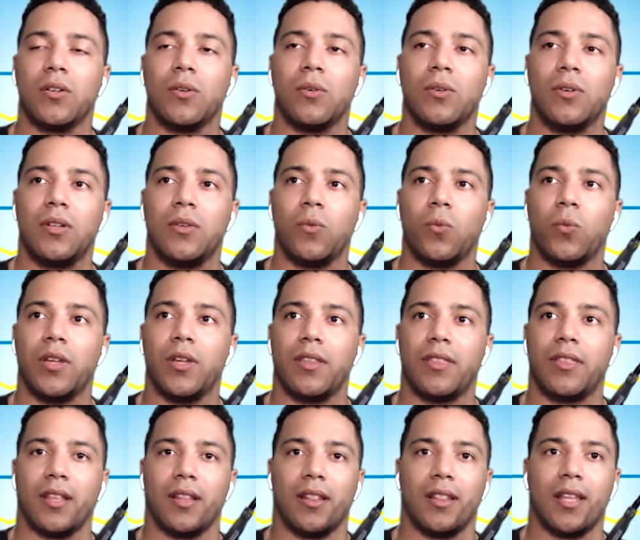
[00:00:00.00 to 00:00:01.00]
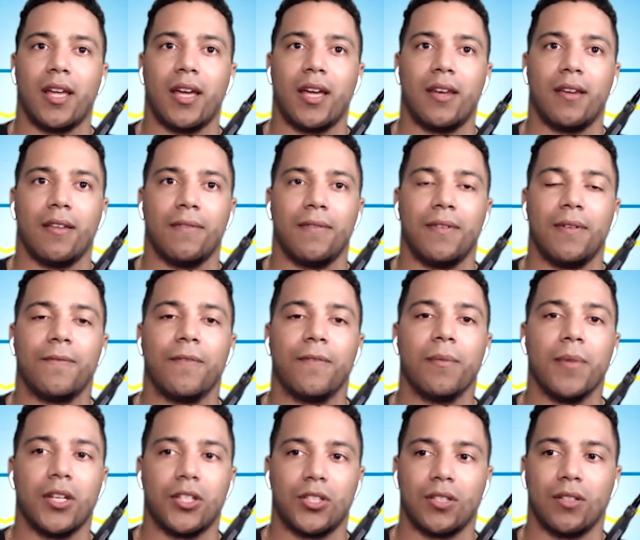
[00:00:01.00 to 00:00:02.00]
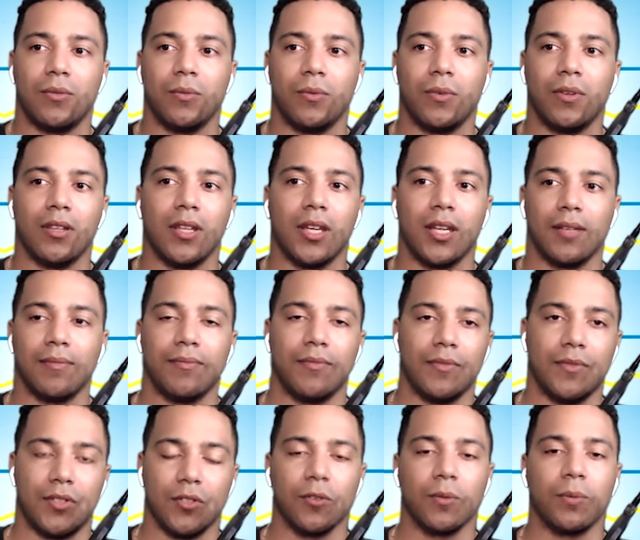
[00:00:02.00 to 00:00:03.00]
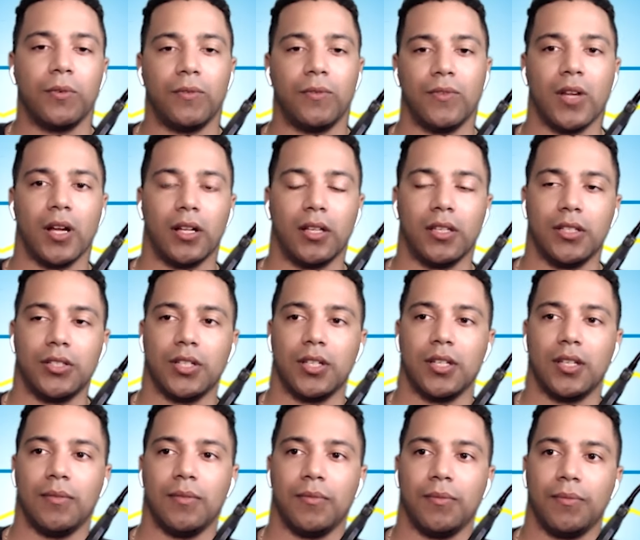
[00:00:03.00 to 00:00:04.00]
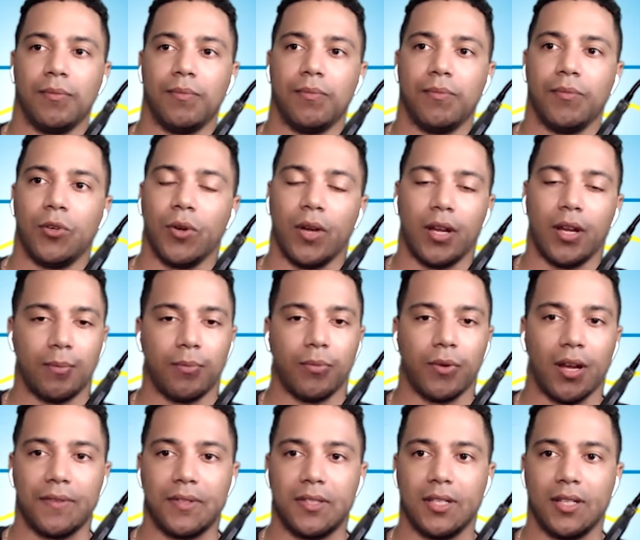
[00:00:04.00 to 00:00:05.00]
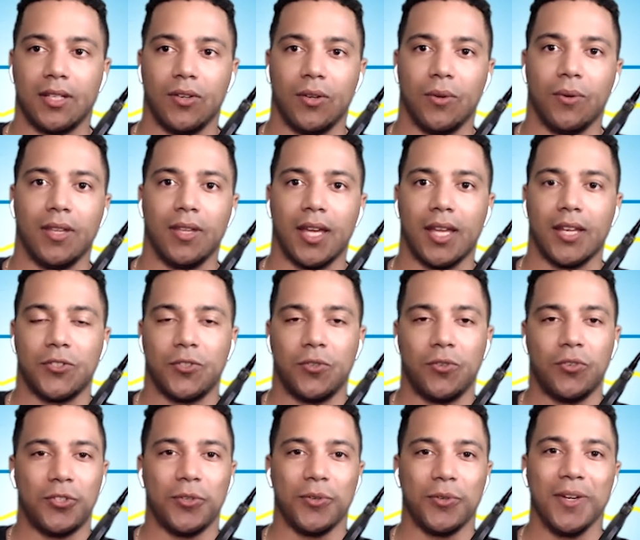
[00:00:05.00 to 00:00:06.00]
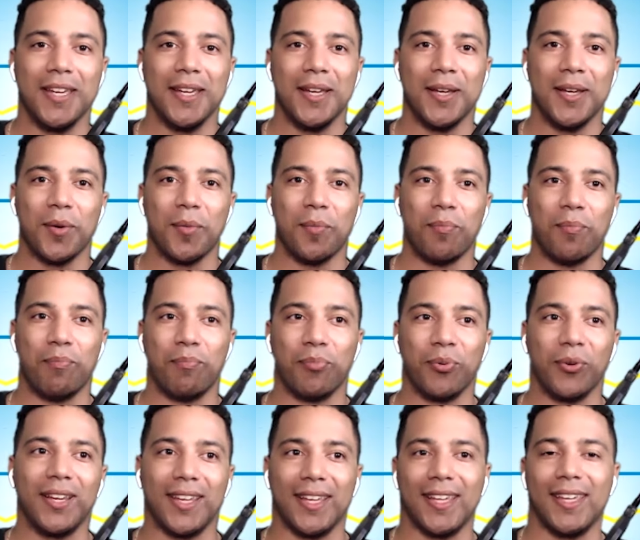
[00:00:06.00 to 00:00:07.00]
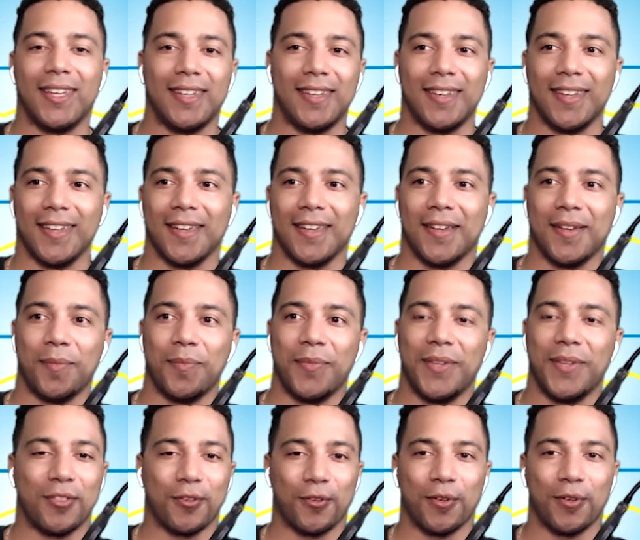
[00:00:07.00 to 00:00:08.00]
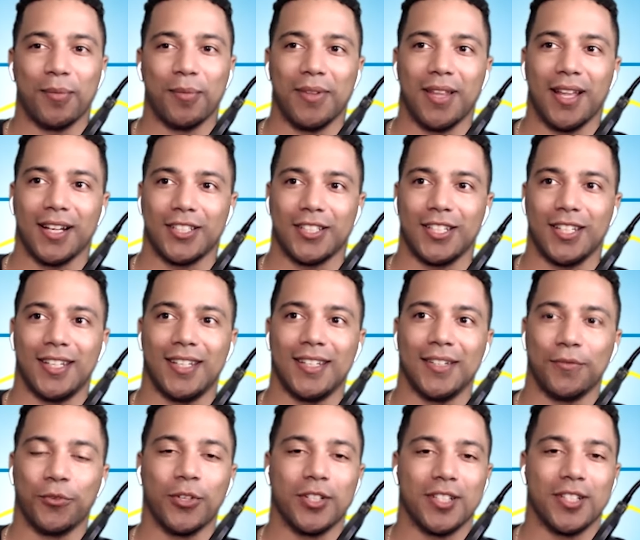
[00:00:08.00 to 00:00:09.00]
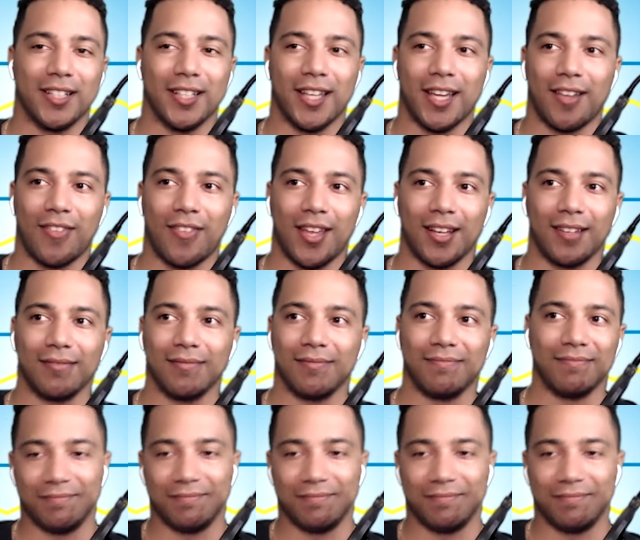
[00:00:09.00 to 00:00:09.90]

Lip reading: you're going with a lot of information with like zero proof knowledge and creating privacy and doing that, as soon as you bring in the Ethereum blockchain, unfortunately, a lot of that